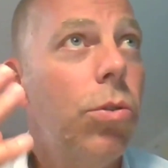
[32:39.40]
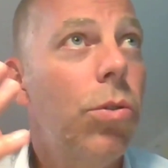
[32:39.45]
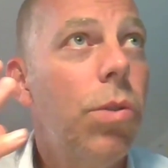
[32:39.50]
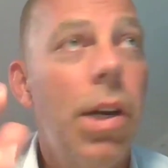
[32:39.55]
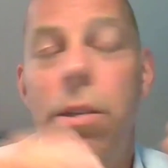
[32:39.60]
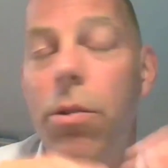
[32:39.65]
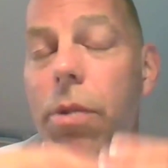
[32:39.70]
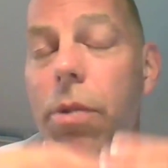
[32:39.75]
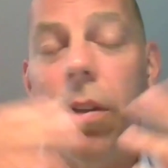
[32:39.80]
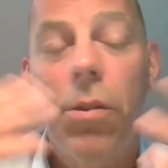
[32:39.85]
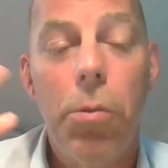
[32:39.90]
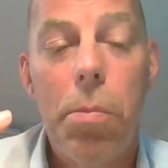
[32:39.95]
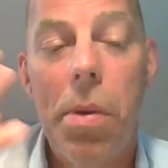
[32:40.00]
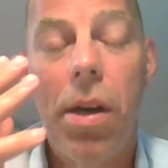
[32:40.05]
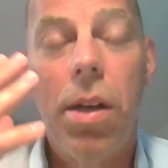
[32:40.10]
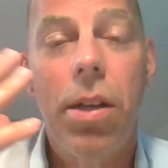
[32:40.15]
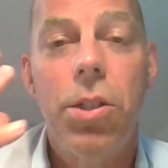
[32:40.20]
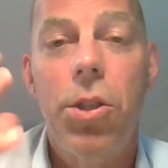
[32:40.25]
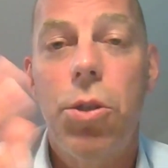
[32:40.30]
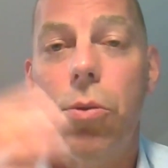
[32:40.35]

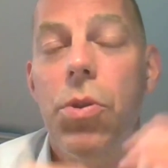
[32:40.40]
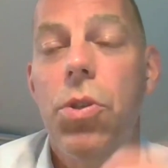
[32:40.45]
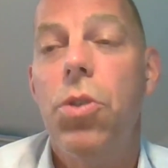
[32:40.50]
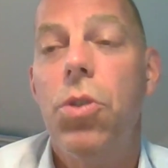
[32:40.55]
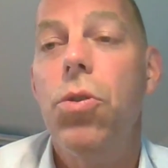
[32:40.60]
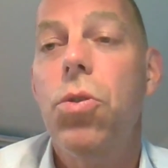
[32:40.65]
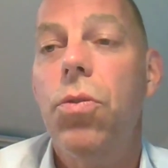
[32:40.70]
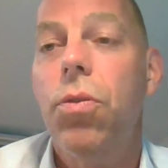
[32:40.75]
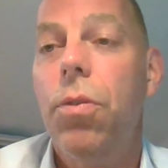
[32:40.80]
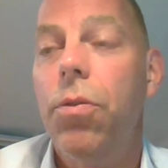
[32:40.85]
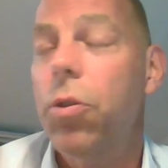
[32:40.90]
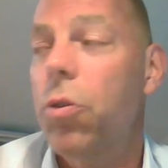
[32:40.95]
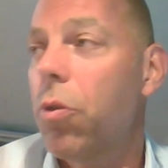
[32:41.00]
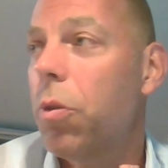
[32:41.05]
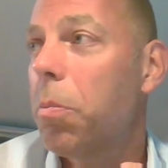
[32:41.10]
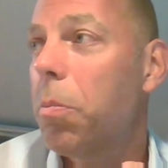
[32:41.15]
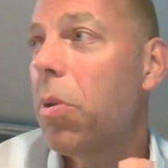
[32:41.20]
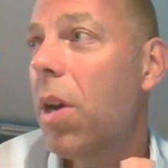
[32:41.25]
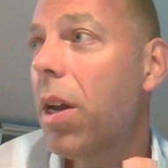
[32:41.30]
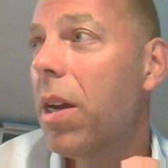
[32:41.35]
anthropology was useful for doing
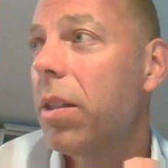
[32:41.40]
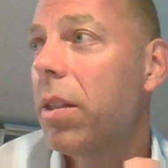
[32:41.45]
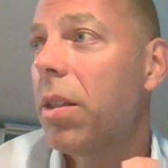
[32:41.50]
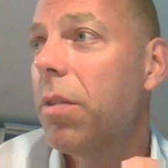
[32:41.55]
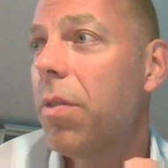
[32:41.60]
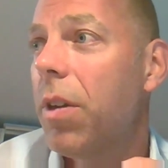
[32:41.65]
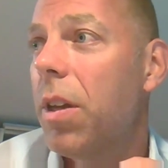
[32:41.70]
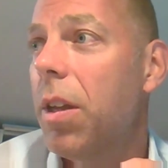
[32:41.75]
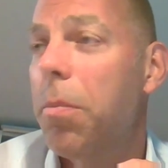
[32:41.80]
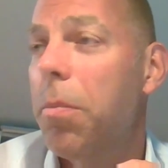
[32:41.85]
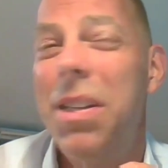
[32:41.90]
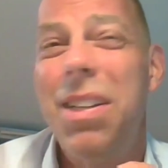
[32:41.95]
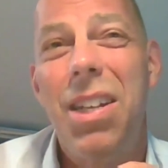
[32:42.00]
product development.